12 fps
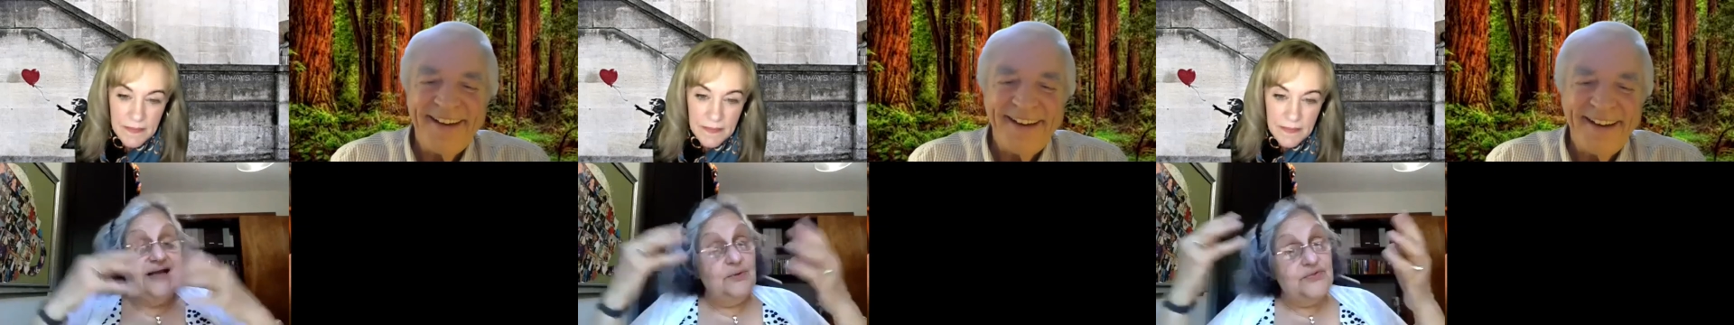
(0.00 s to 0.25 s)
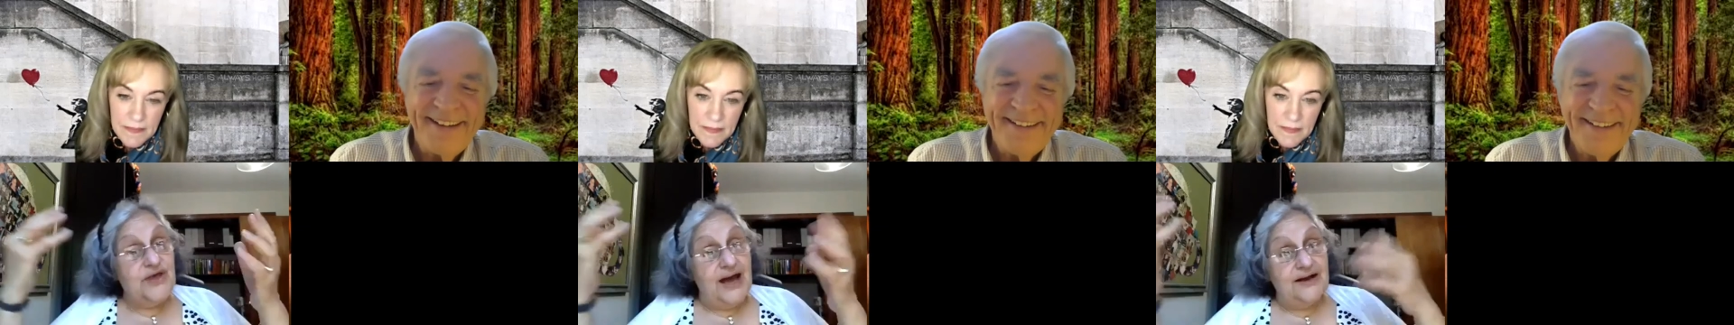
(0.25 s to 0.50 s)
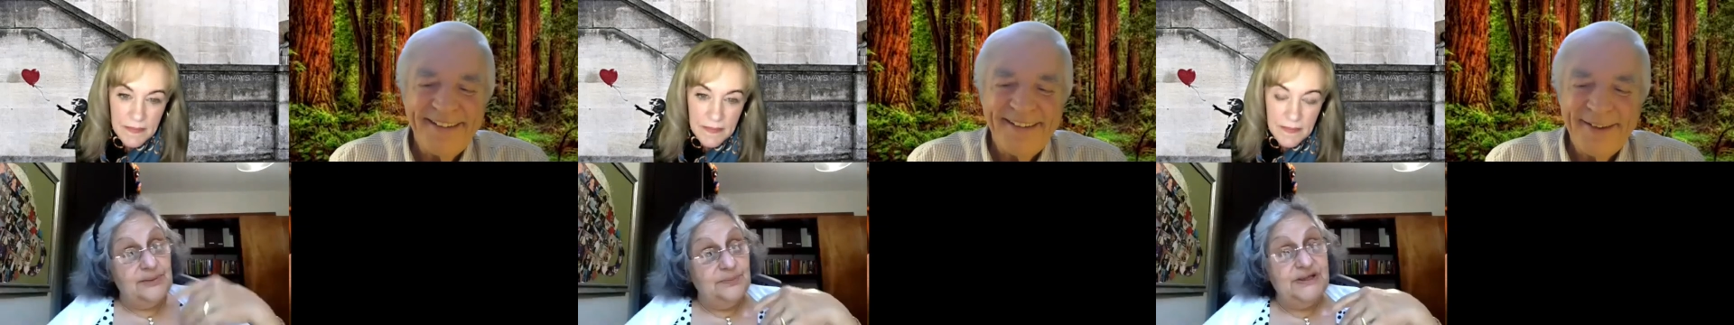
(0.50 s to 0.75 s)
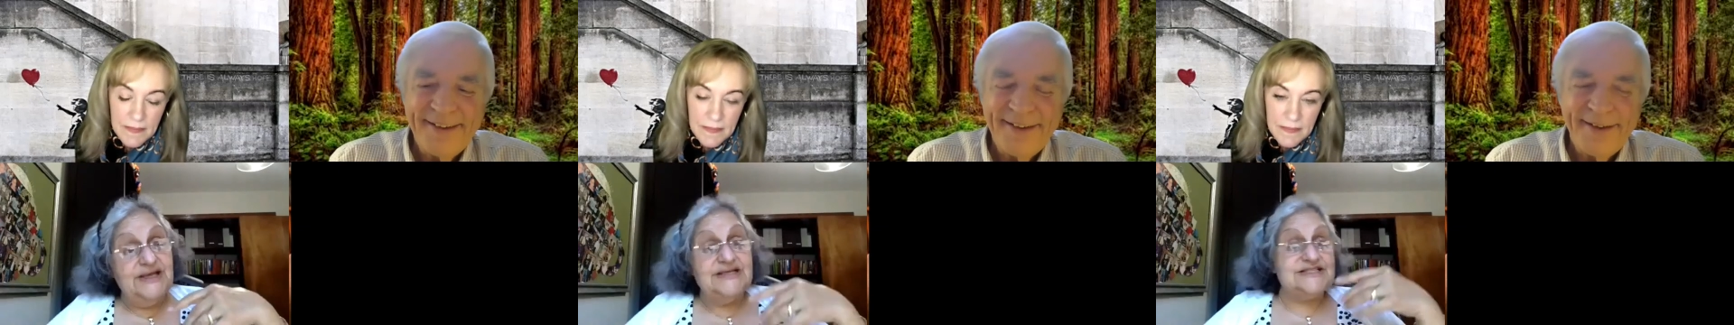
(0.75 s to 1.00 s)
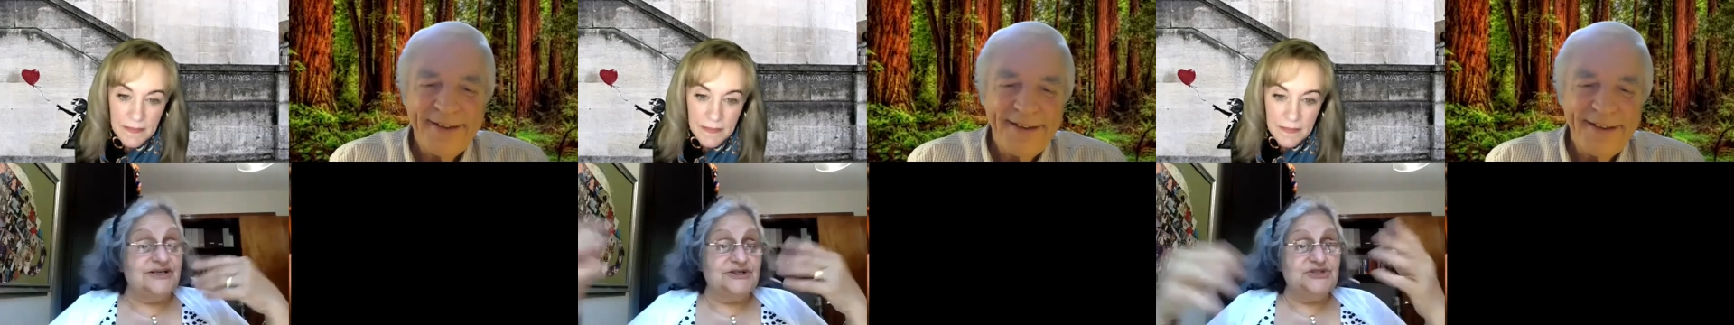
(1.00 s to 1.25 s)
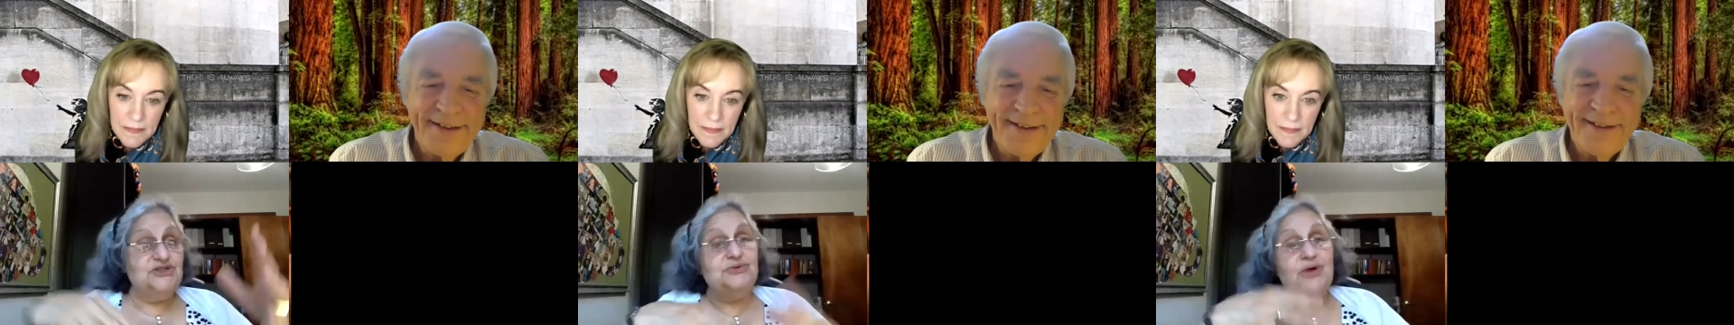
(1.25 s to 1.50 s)
Speaker 1: now the Arab League
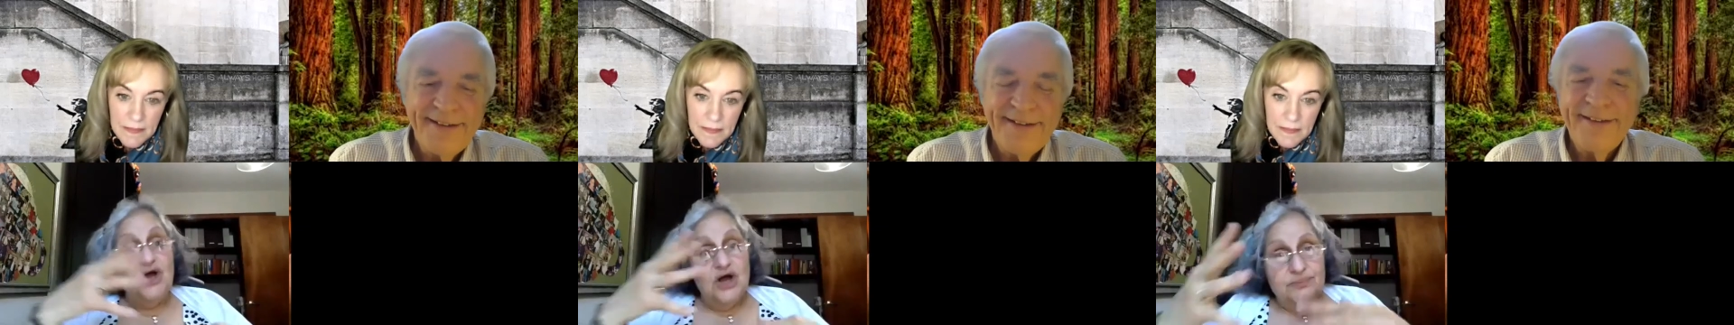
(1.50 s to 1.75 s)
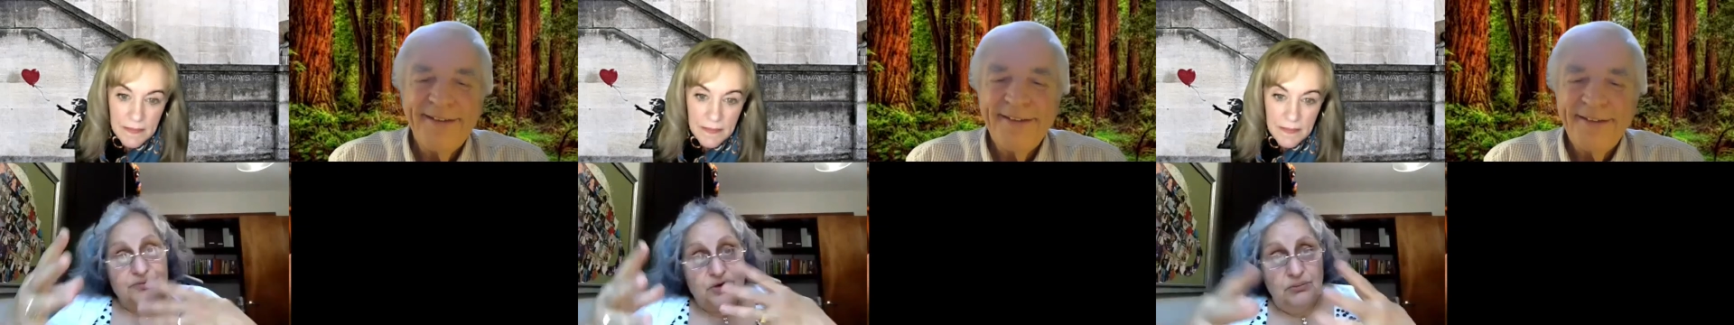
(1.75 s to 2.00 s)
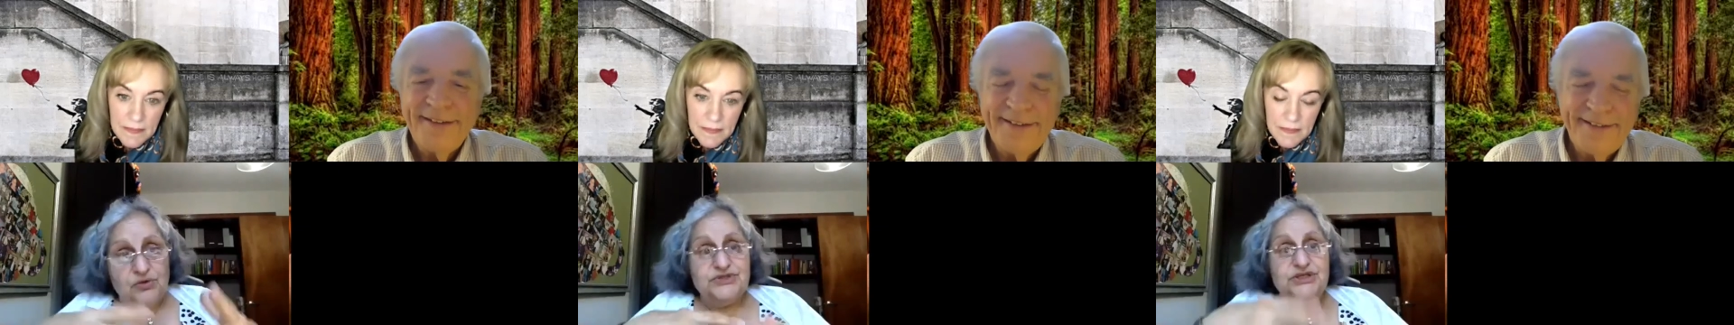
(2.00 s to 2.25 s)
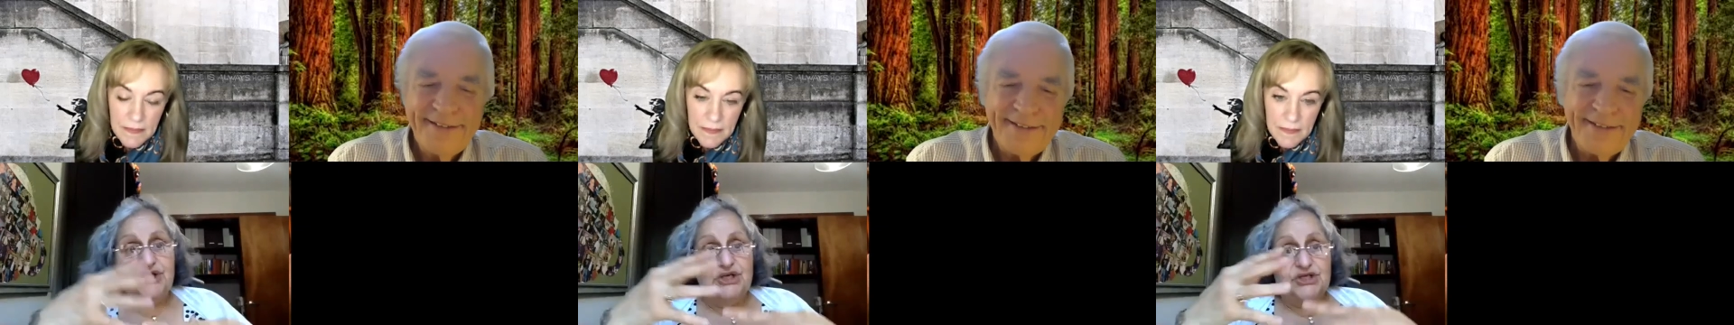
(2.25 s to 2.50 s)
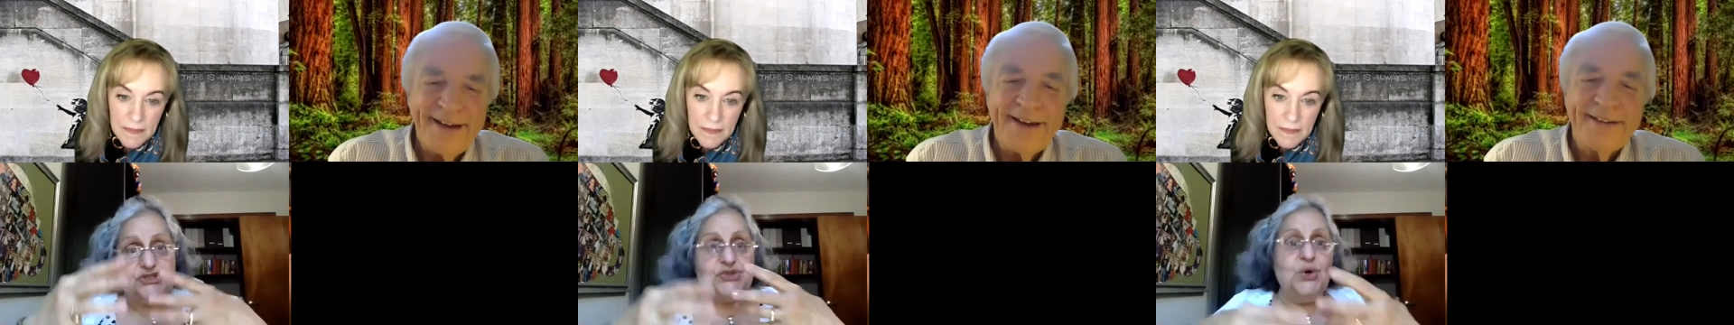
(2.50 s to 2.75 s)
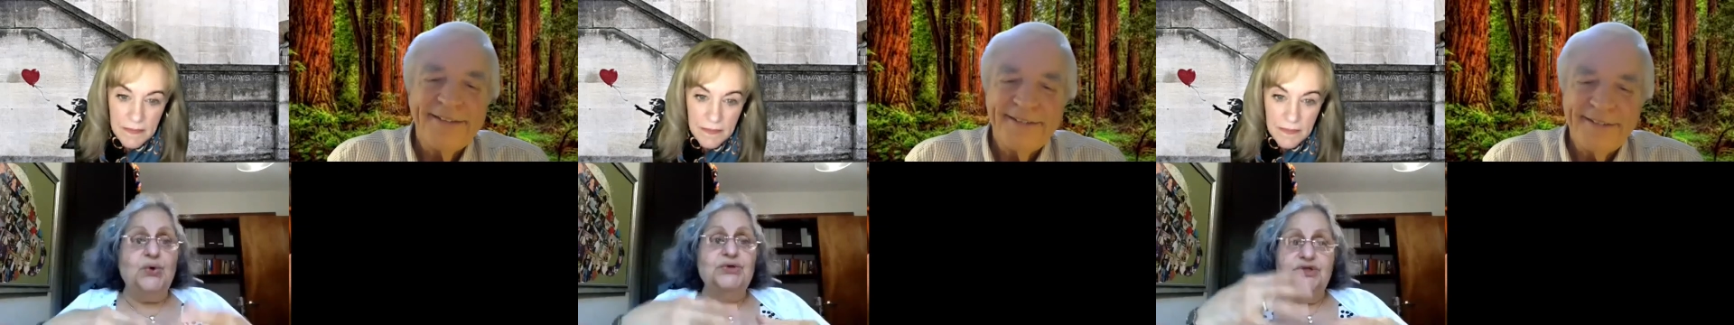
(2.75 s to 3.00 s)
started promoting its
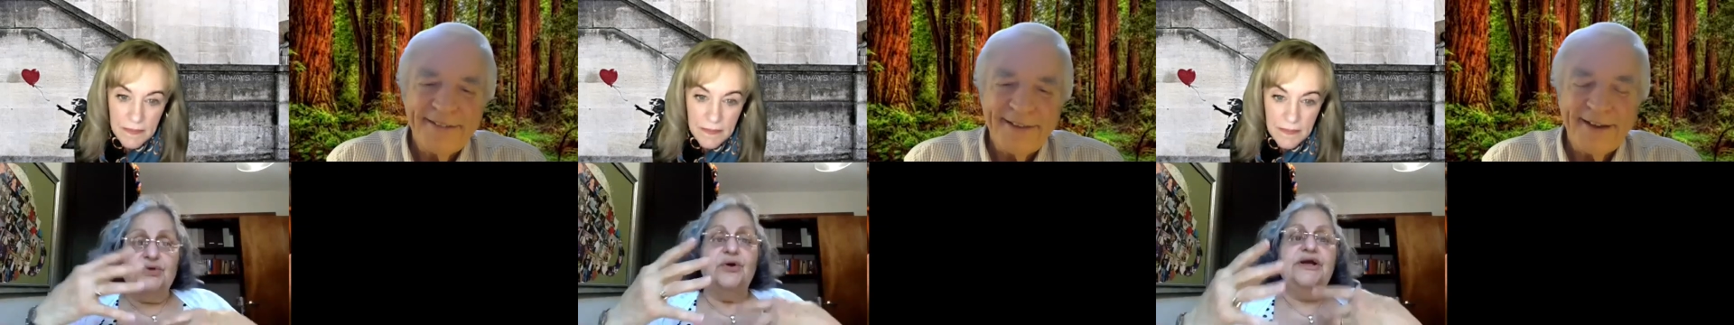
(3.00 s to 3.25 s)
own, you know,